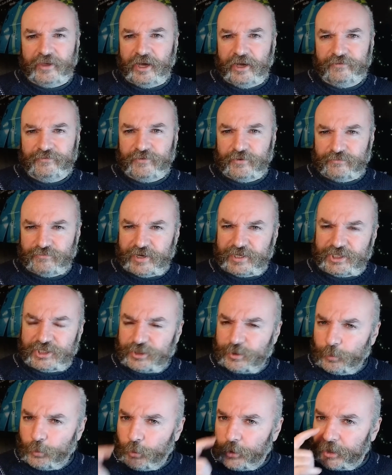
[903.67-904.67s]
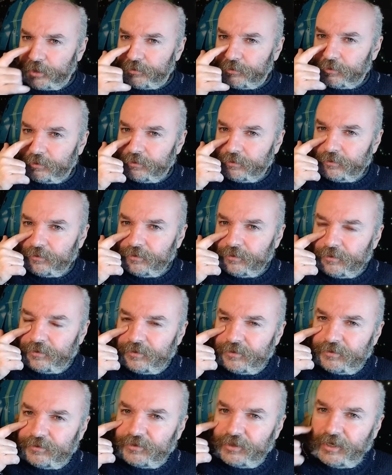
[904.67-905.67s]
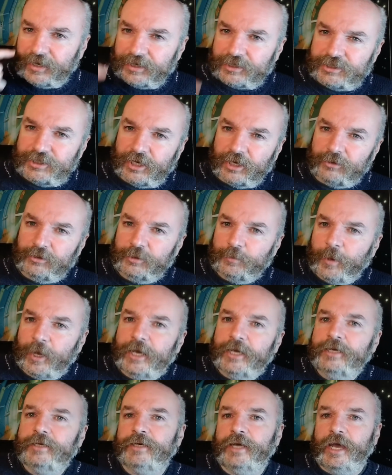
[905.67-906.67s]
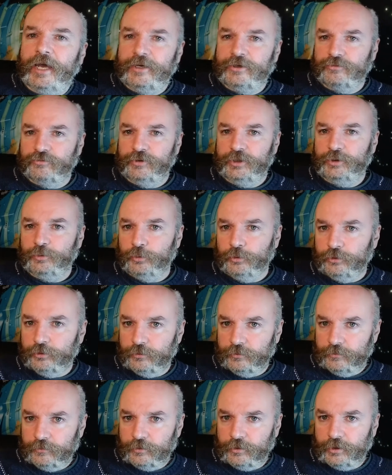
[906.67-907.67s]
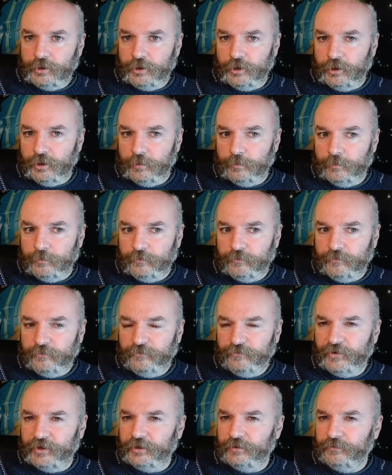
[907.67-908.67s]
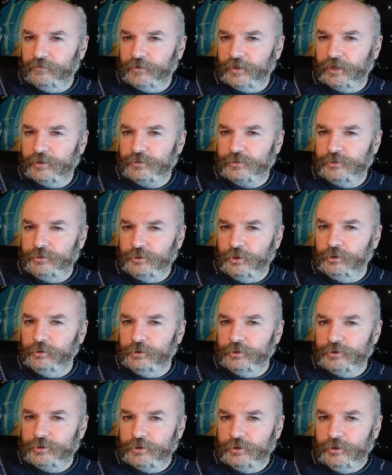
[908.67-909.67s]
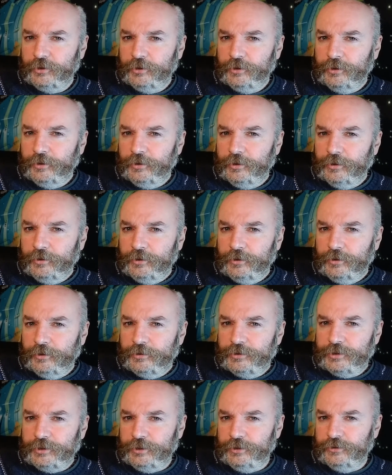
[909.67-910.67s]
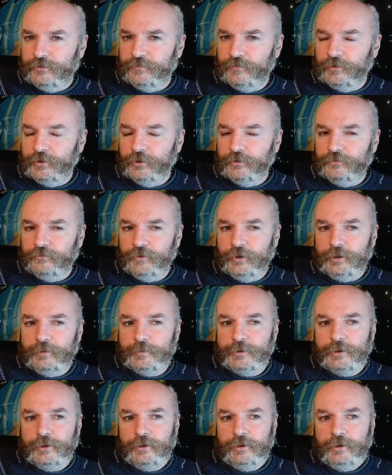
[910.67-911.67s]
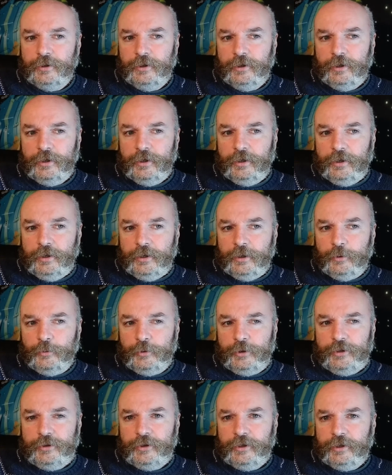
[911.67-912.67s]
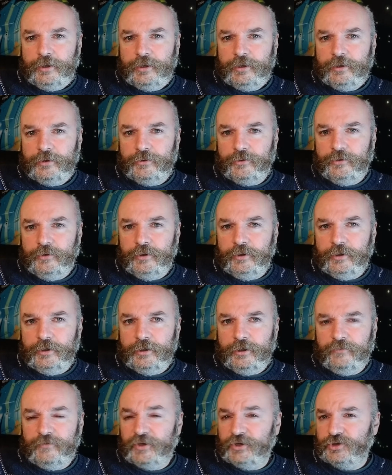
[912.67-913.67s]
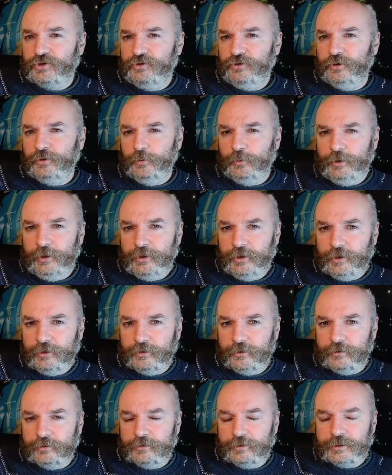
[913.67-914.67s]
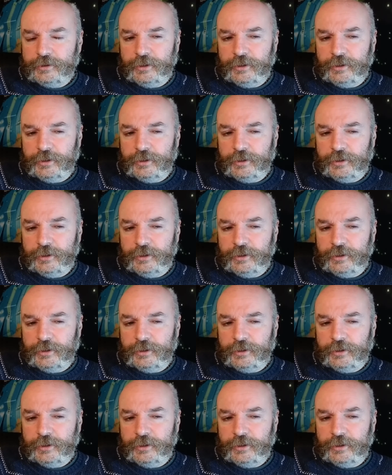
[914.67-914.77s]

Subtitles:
I read somewhere that they actually only paid Ed Greenwood $5,000 to use Forgotten Realms. And when you think, if that's true, when you think that